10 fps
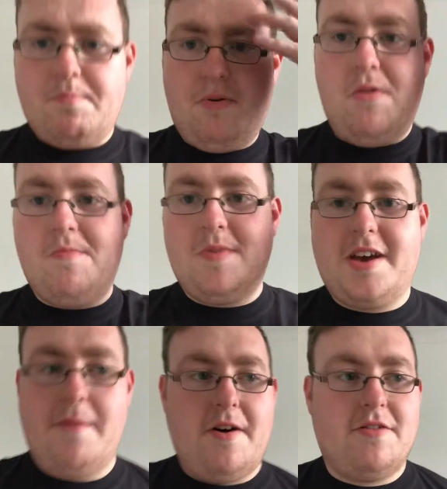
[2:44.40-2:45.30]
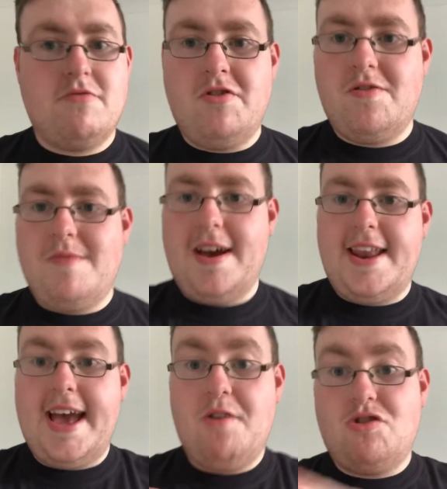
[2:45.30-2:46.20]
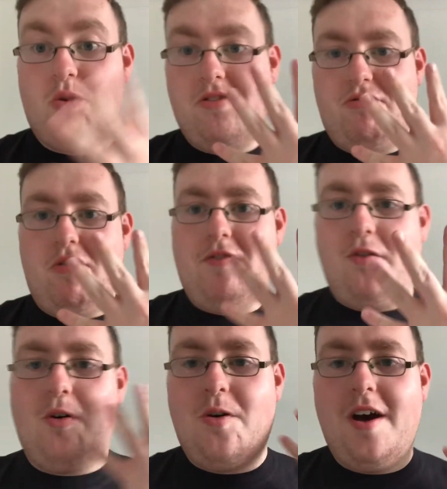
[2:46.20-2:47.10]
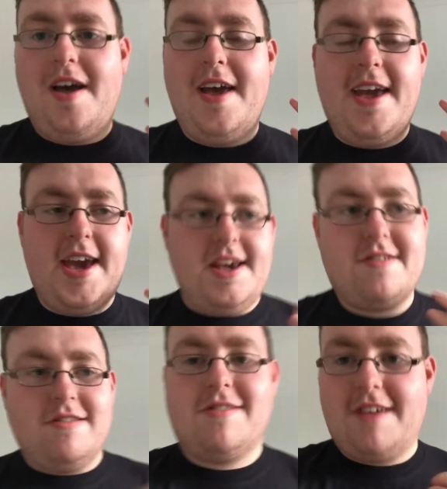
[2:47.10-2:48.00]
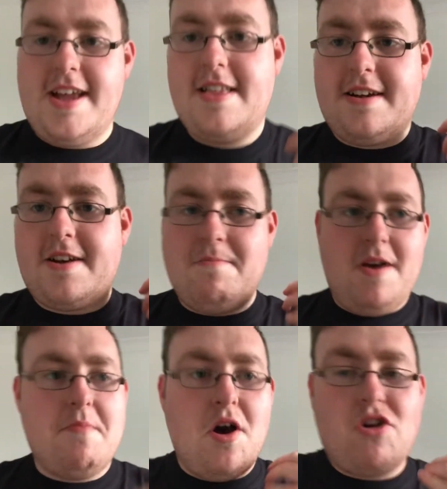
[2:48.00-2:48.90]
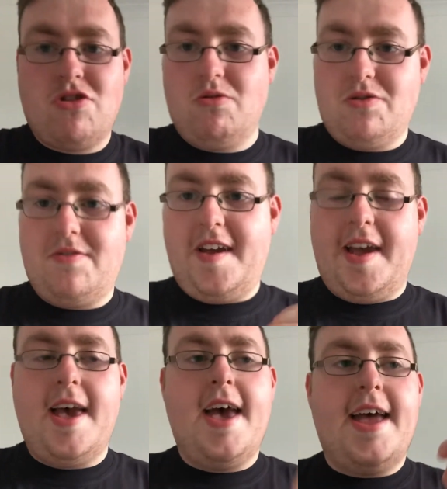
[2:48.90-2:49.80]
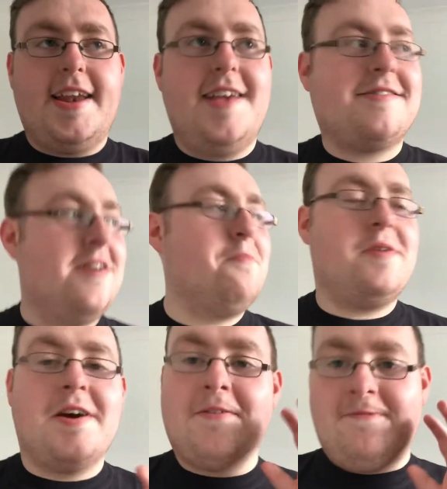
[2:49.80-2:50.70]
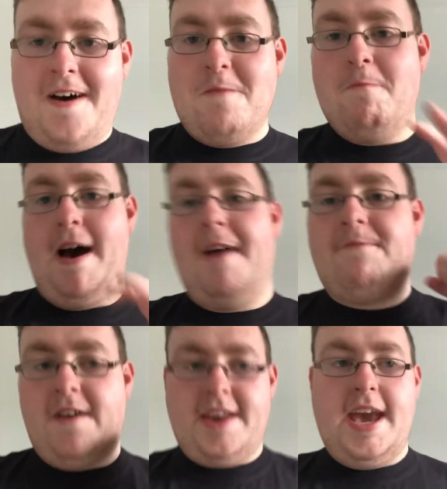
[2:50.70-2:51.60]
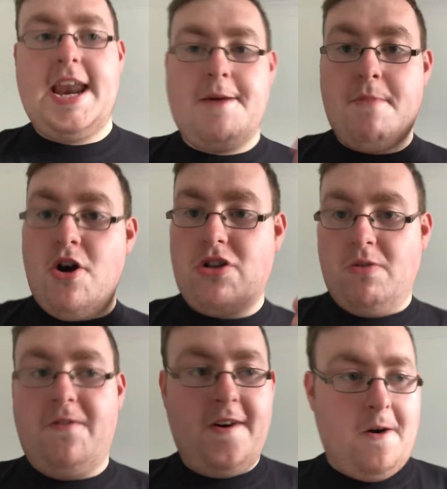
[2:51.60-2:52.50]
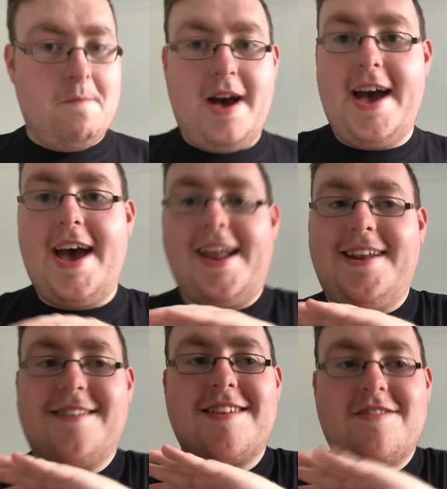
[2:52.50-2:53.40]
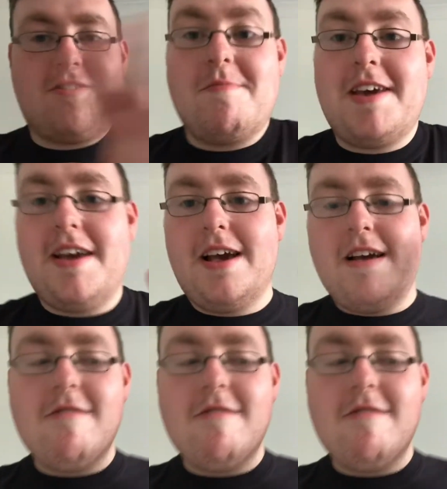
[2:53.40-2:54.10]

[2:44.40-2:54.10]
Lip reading: boom, came out of the room, and now Toy Story 4, it looks like the emotional scene. This could be a funny and emotional film, and this could be